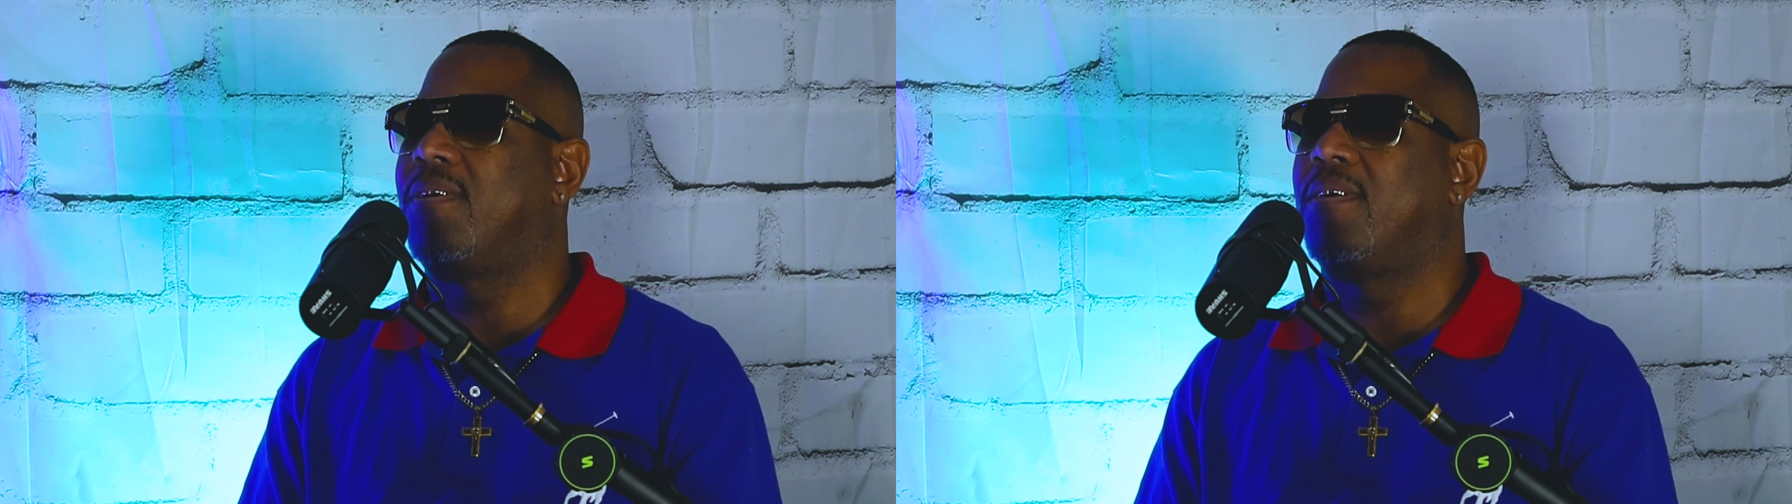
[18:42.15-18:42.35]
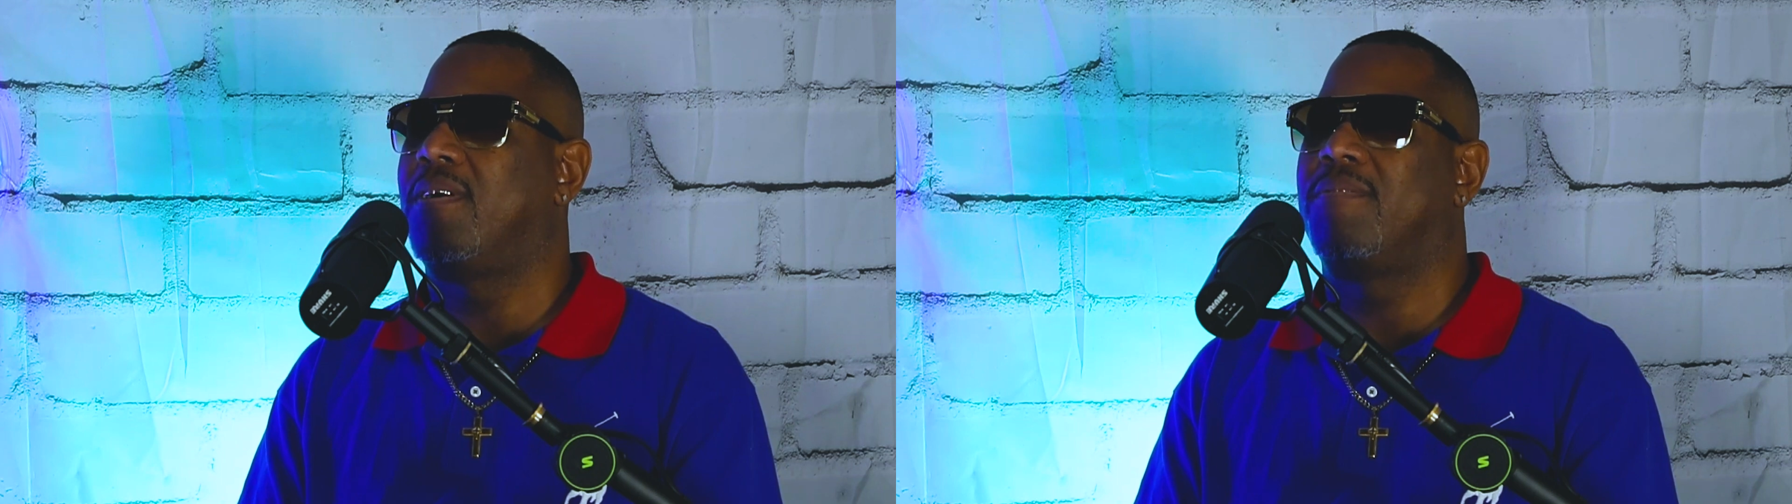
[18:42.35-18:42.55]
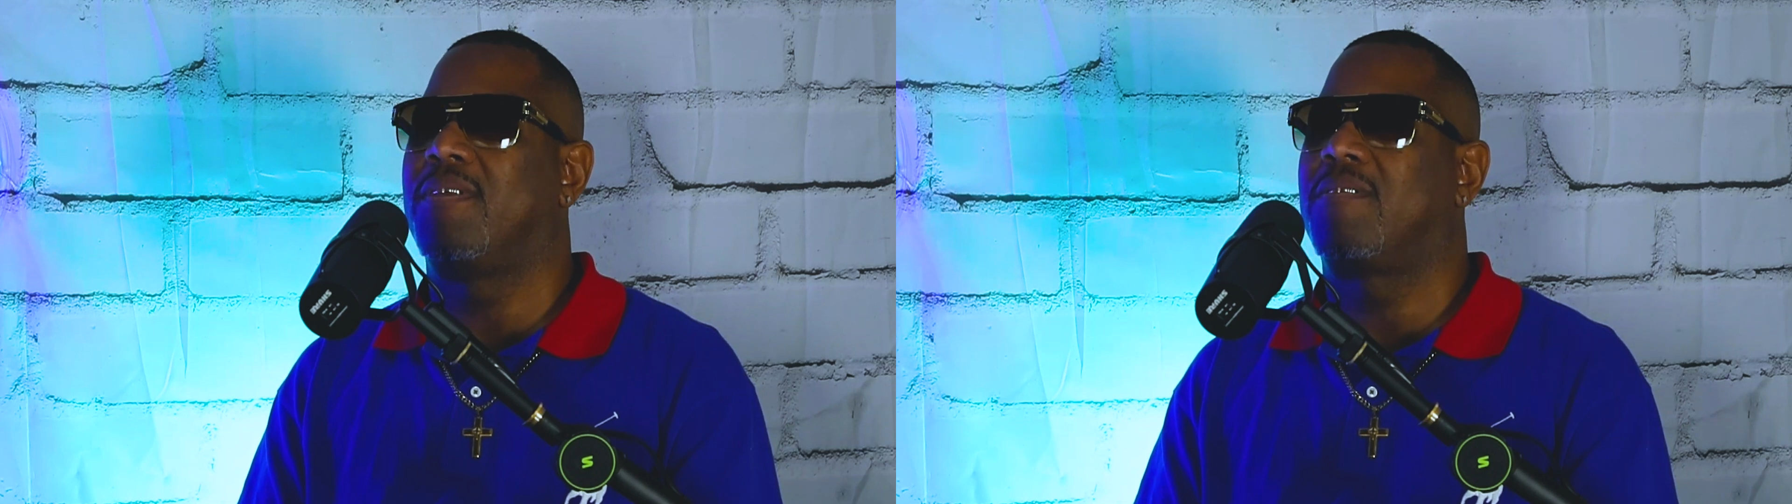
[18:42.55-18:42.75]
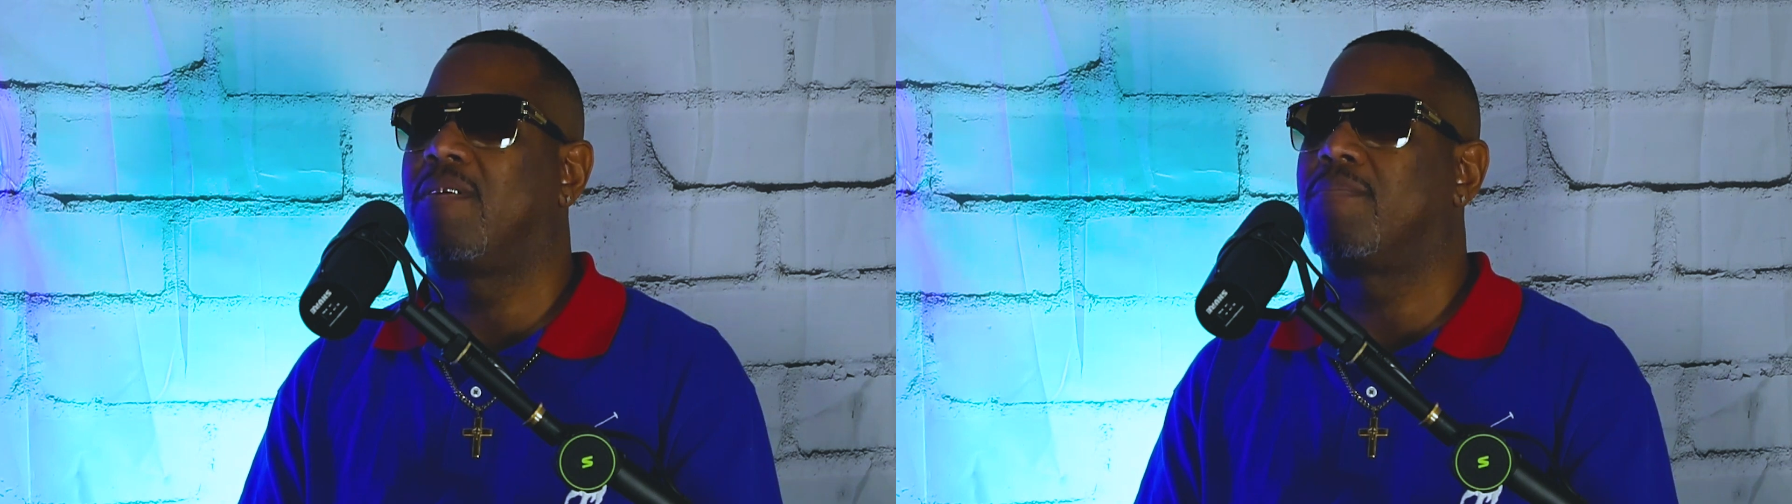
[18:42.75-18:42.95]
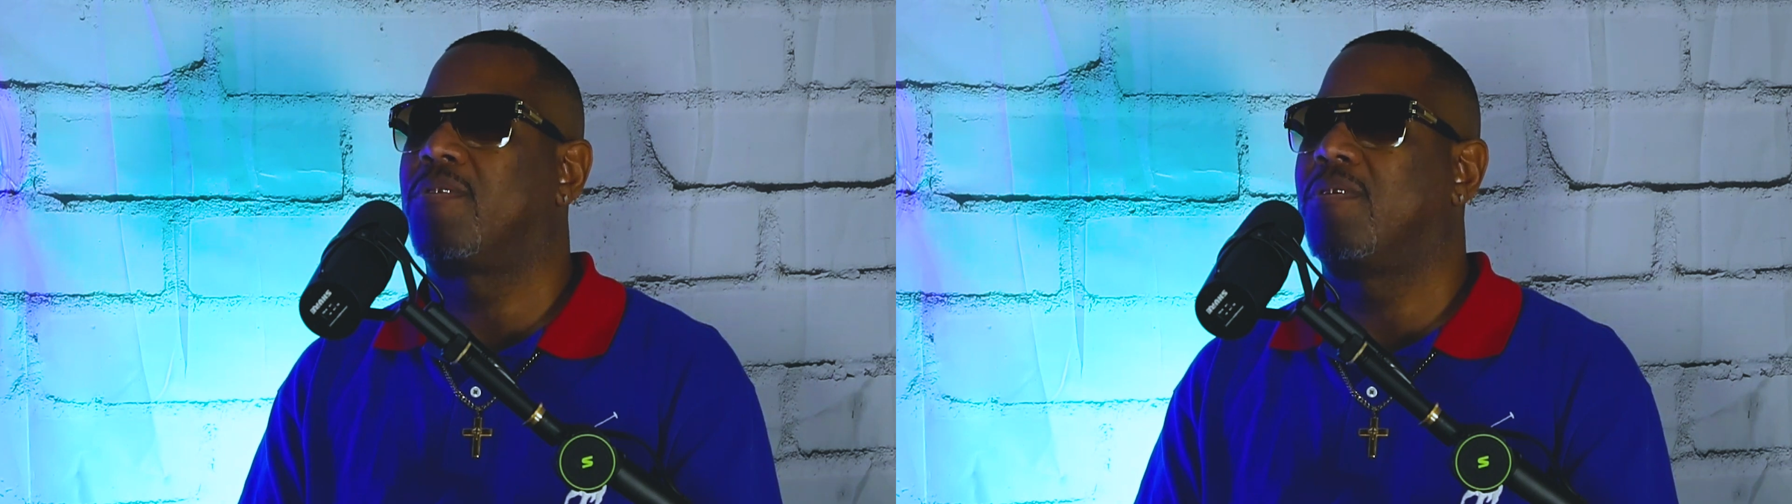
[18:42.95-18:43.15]
oven
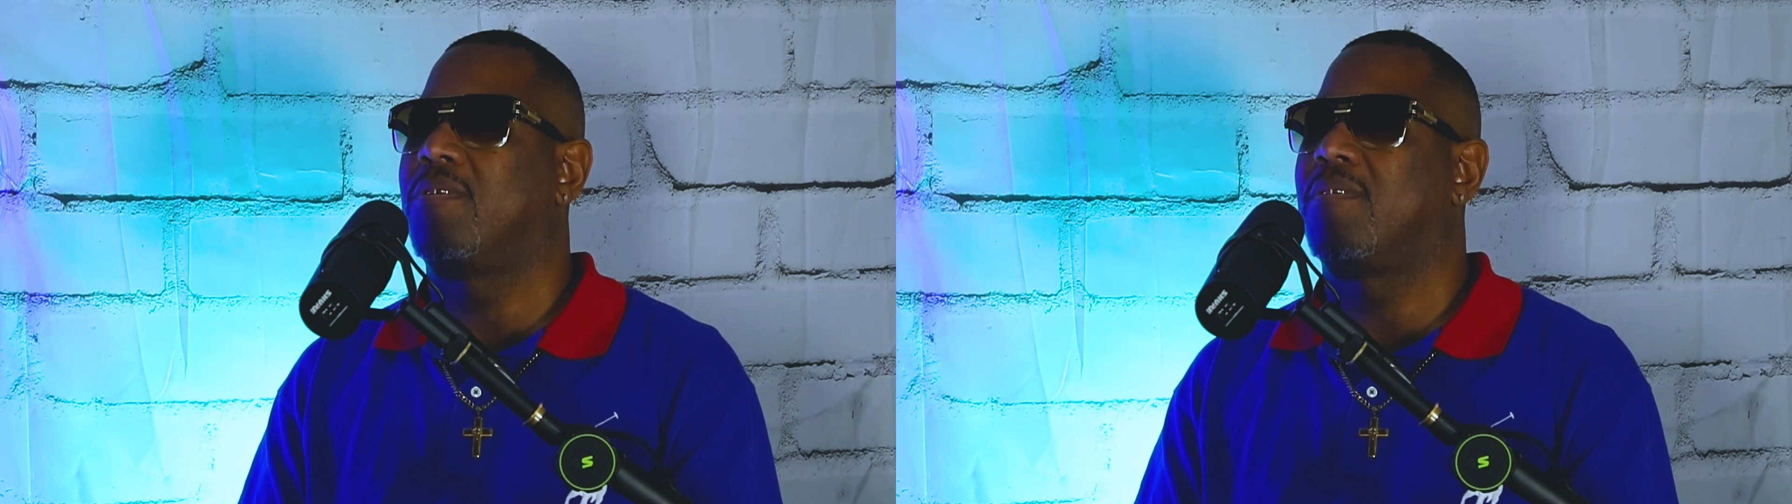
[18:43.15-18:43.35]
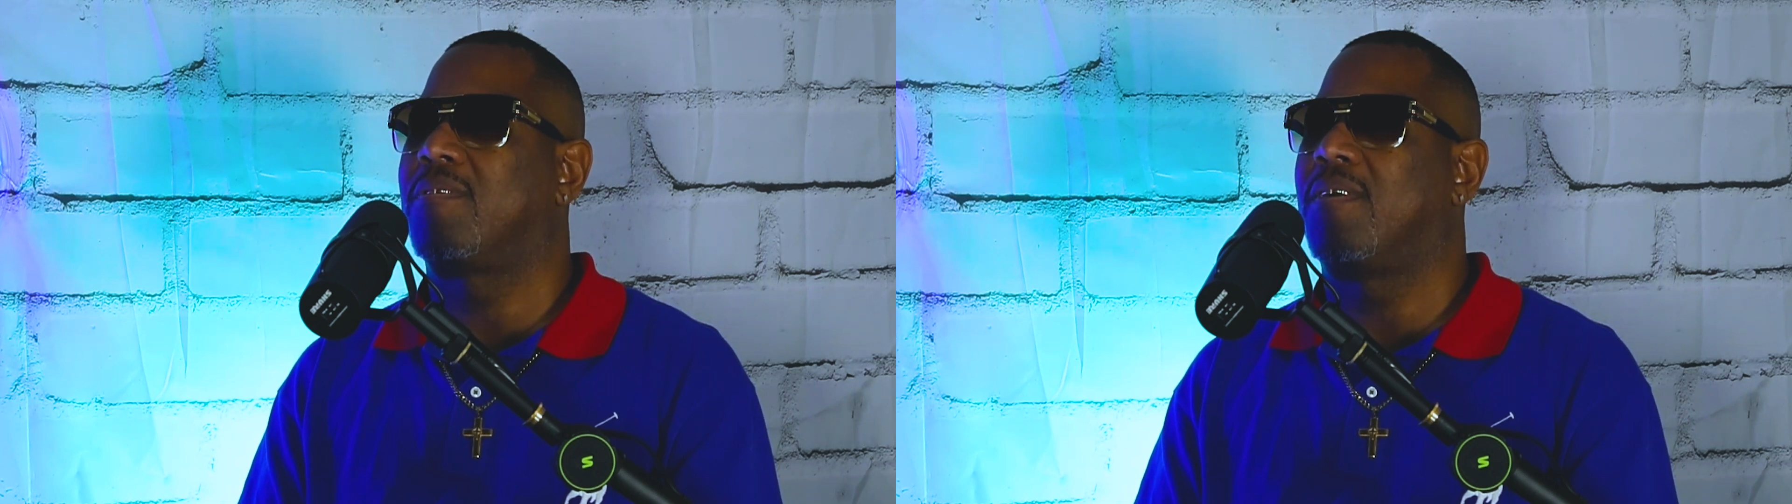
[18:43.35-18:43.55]
temperatures and